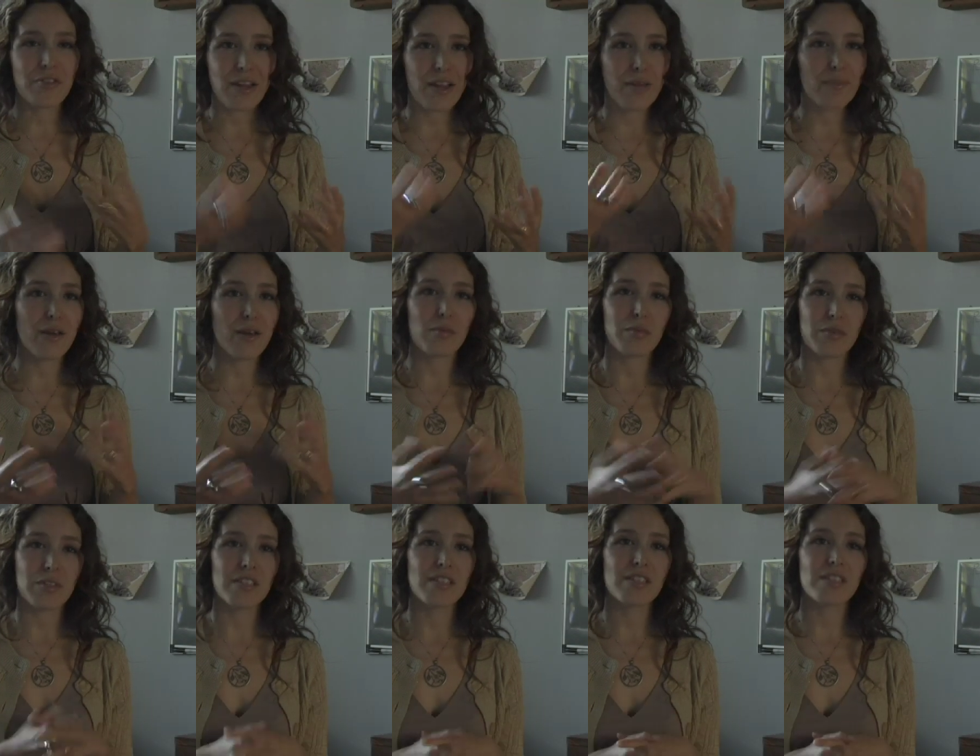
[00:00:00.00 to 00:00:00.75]
name that
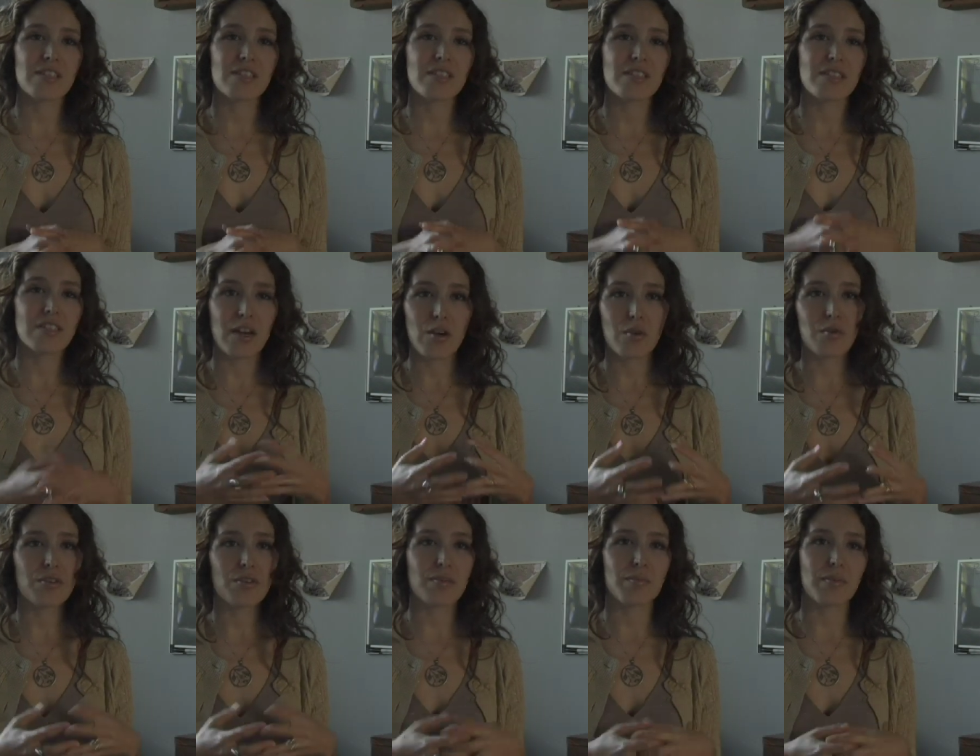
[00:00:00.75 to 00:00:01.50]
really
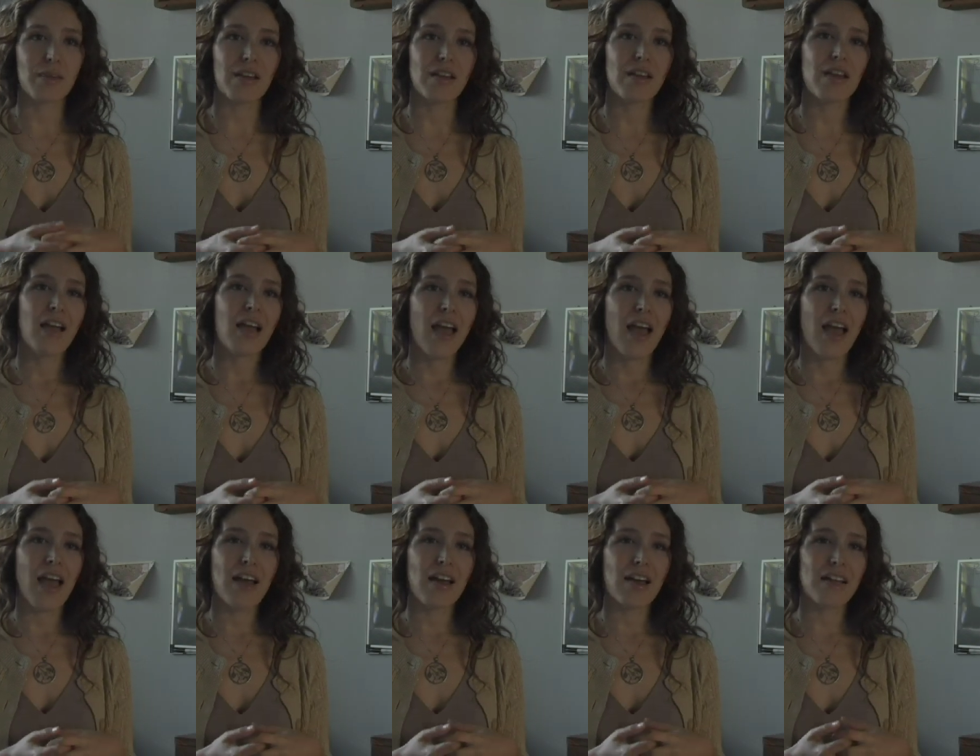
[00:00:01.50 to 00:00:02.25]
stuck with me,
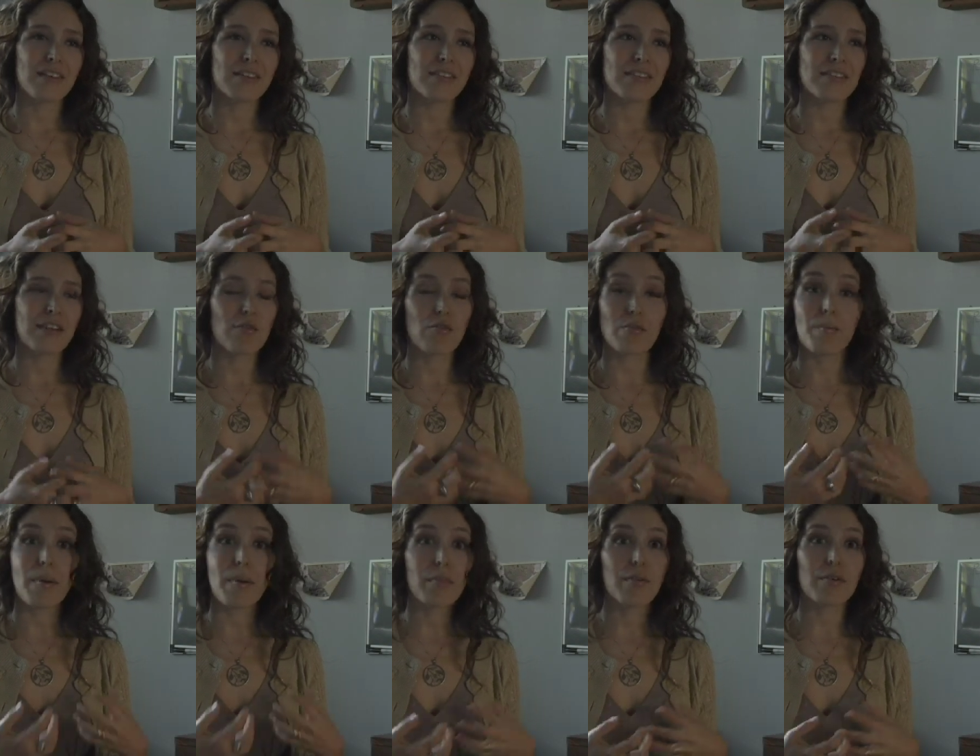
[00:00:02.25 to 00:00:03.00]
and I
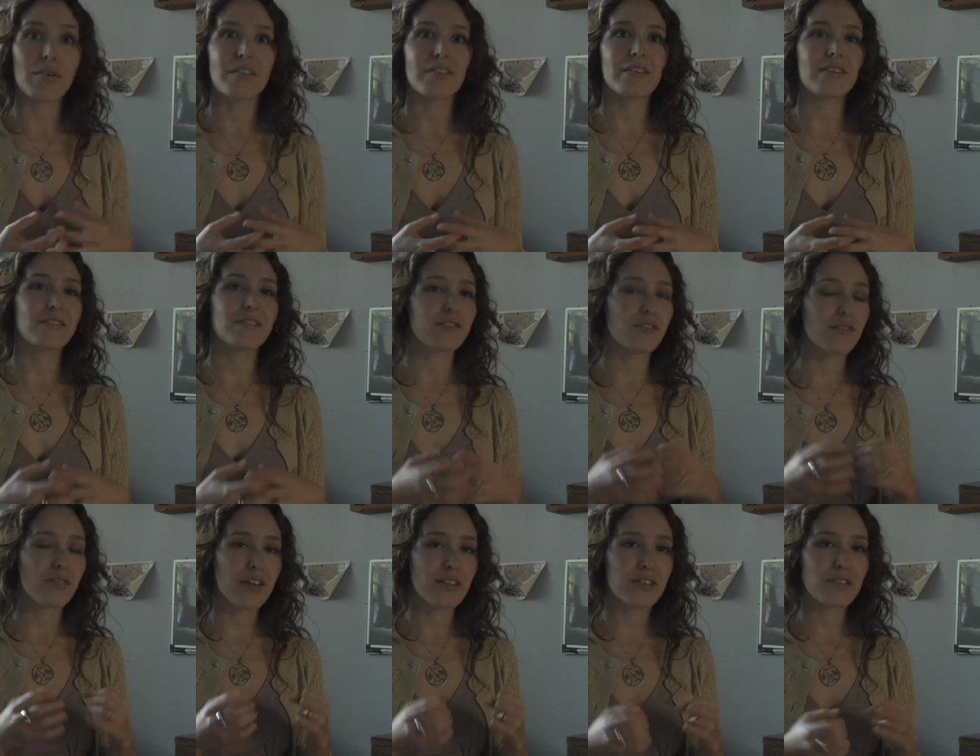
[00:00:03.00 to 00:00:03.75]
remembered it, and
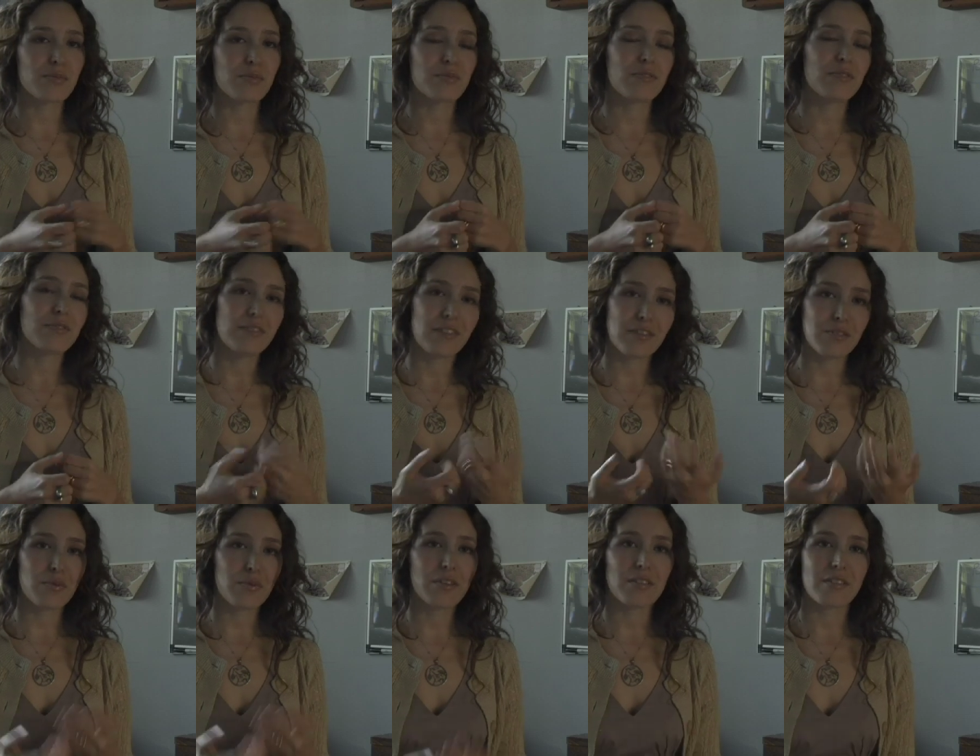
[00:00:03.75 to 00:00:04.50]
so that's
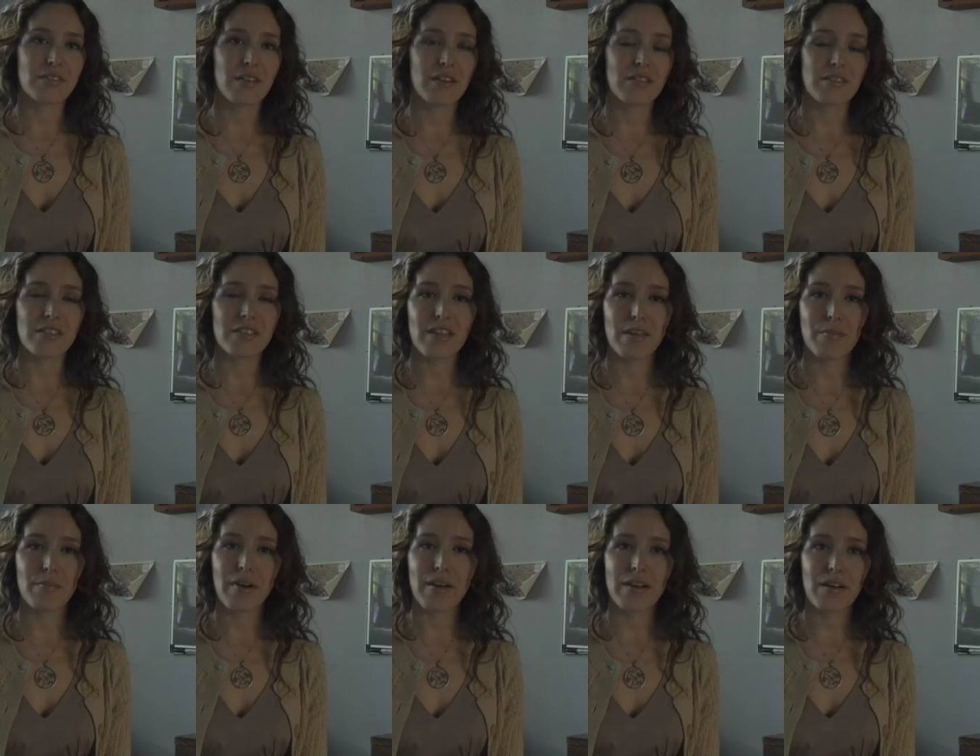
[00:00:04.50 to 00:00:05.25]
why I decided to
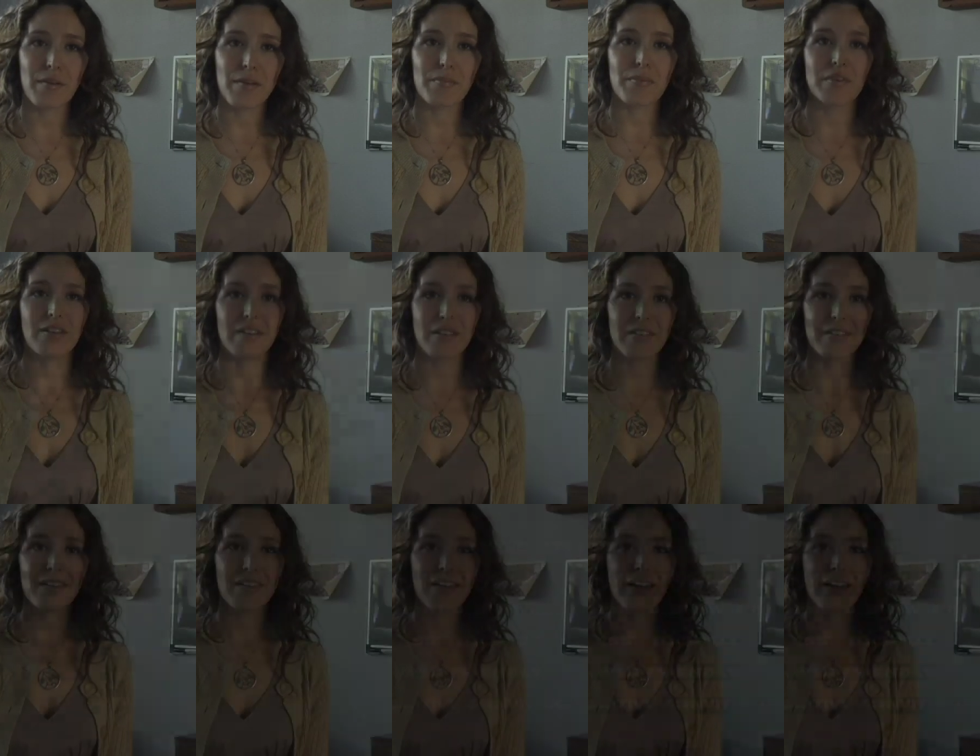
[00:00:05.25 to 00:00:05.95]
name my company.